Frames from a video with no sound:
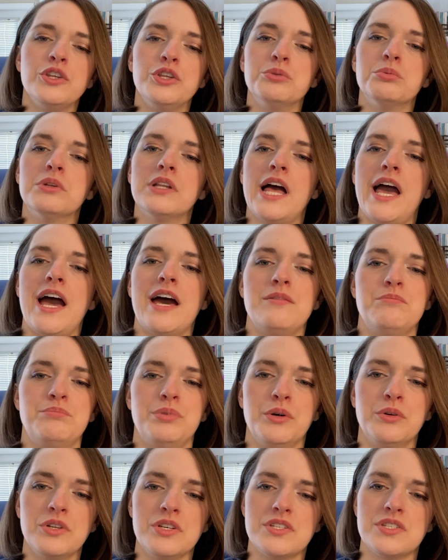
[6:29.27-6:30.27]
you will add
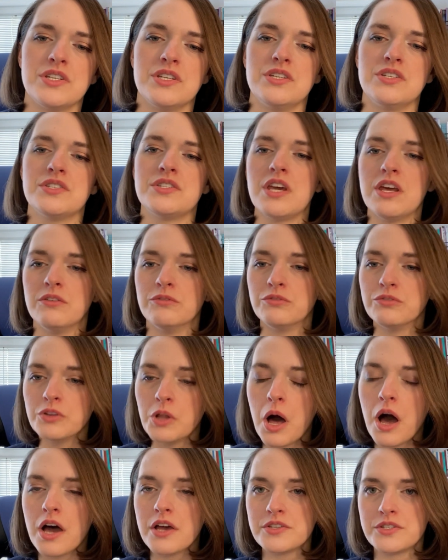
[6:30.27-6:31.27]
bonuses and
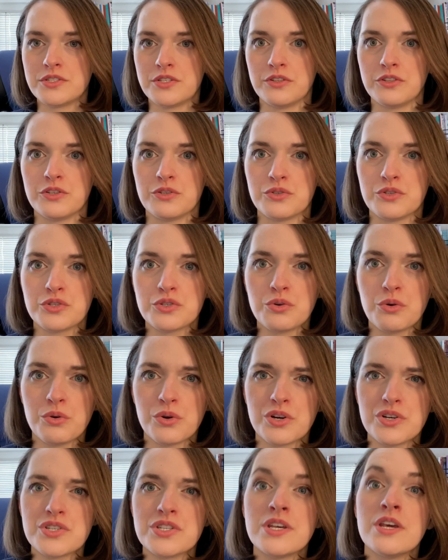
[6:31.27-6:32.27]
flaws to those
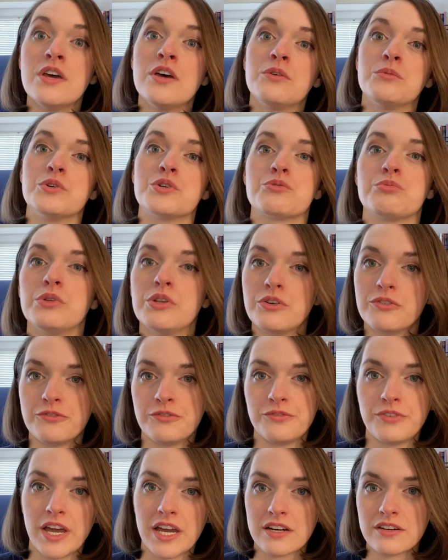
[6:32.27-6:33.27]
scores, which will
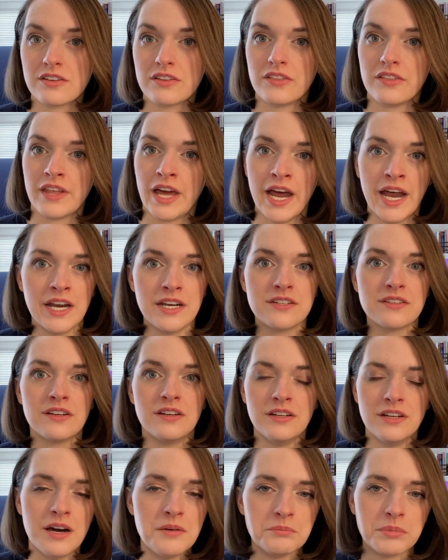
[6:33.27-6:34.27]
affect that
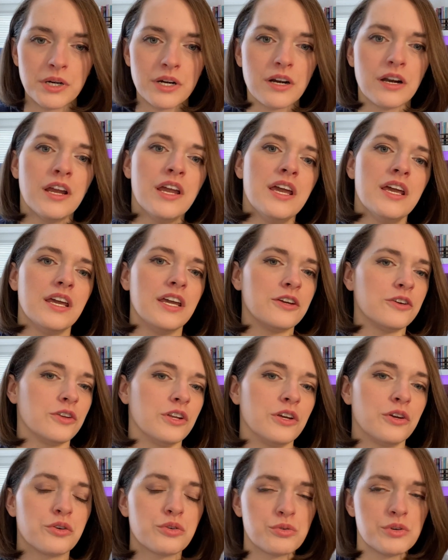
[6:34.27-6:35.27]
number. It
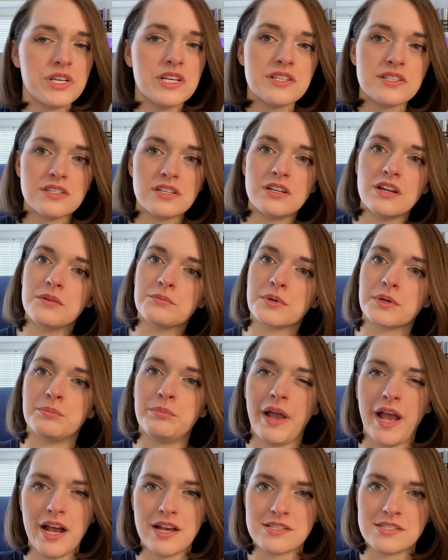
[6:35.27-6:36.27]
could increase the number
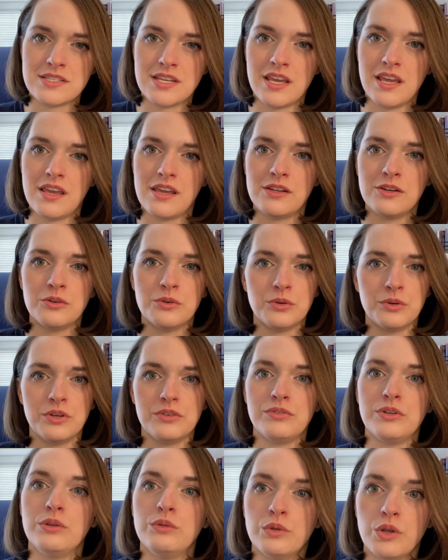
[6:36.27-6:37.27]
past 10 or
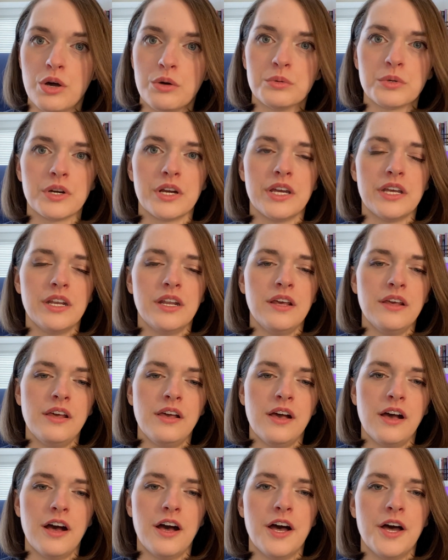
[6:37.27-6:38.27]
even lower it.
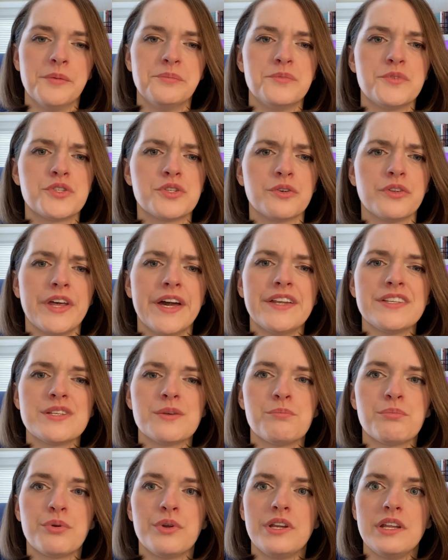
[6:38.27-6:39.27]
So that's
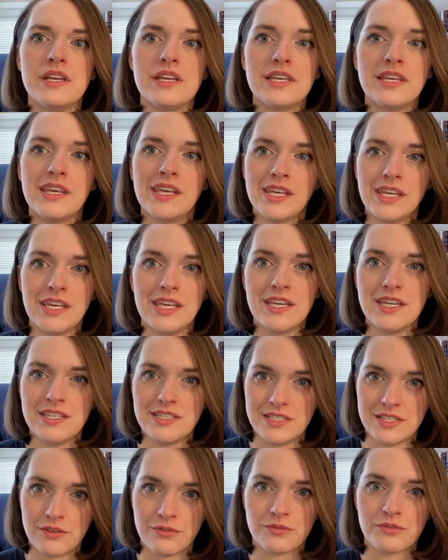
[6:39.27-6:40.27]
a pretty key
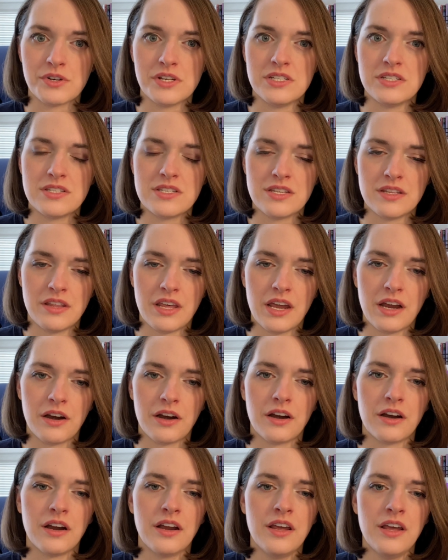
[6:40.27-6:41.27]
difference
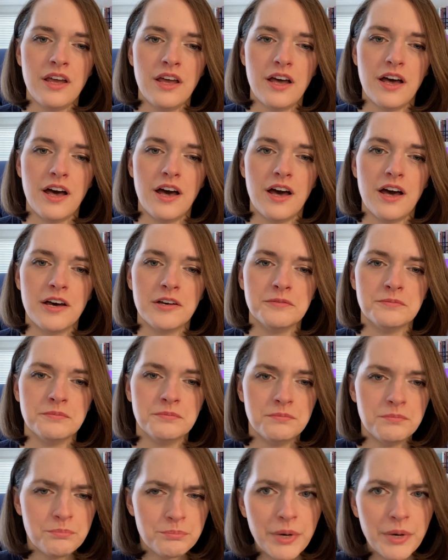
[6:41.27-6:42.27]
there. I